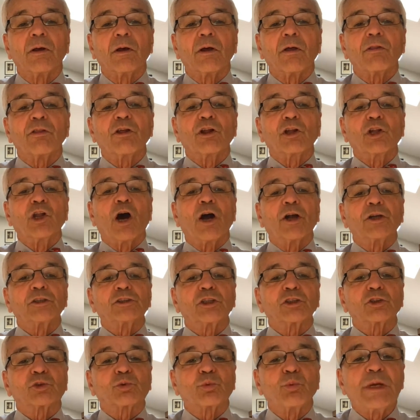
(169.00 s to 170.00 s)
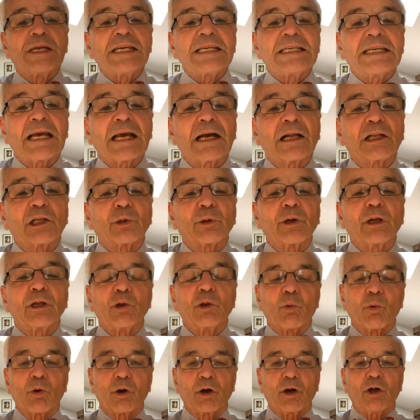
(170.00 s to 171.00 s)
The largest retailer in
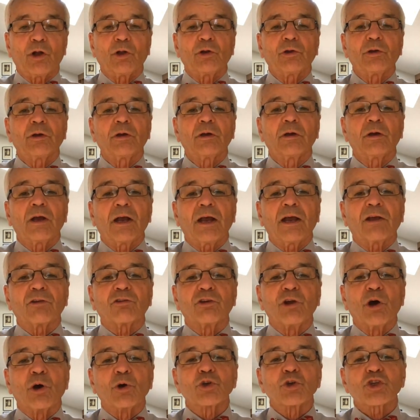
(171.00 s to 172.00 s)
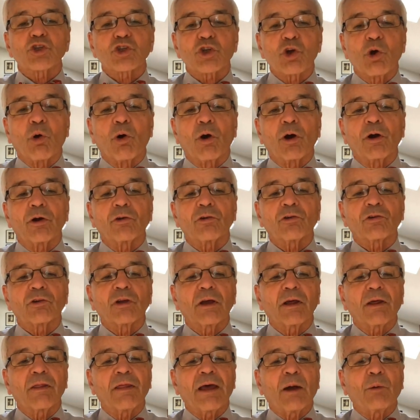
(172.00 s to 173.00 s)
the world has no stores.
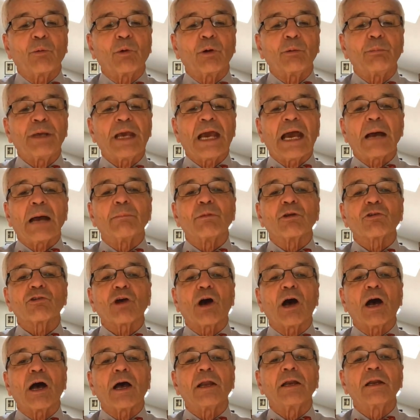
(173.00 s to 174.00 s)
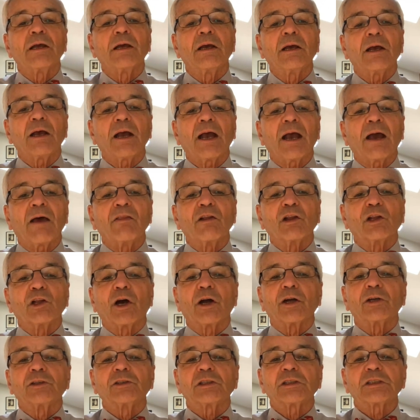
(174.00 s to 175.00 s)
That would be Amazon. And the
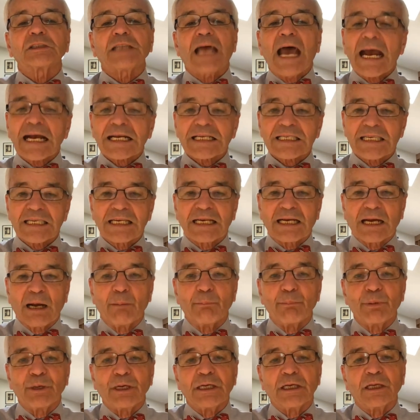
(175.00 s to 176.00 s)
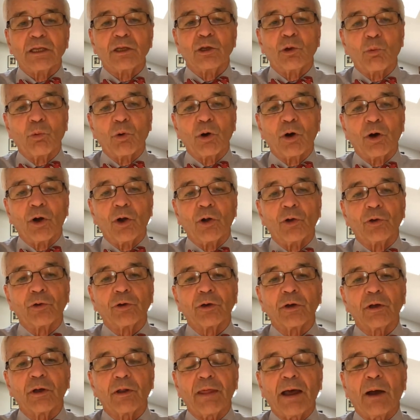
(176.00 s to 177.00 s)
largest taxi company in the world,
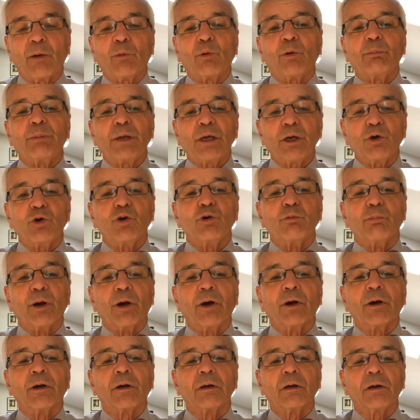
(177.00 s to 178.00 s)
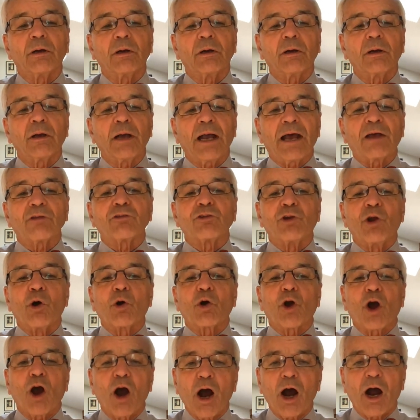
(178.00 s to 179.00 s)
that would be Uber, has no
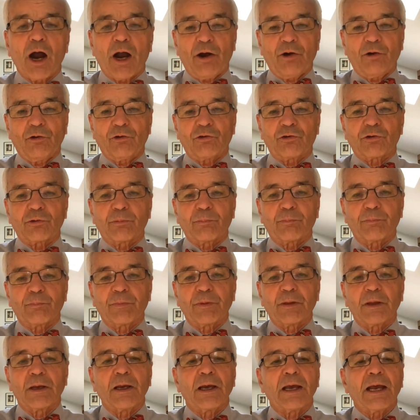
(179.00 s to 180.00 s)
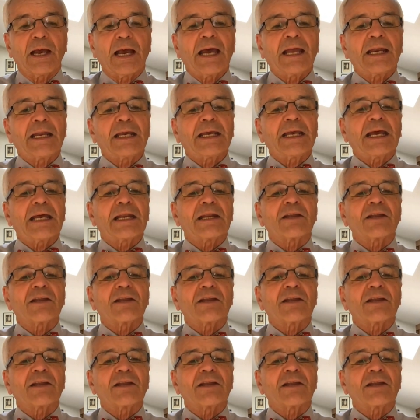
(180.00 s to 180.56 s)
cars. And again,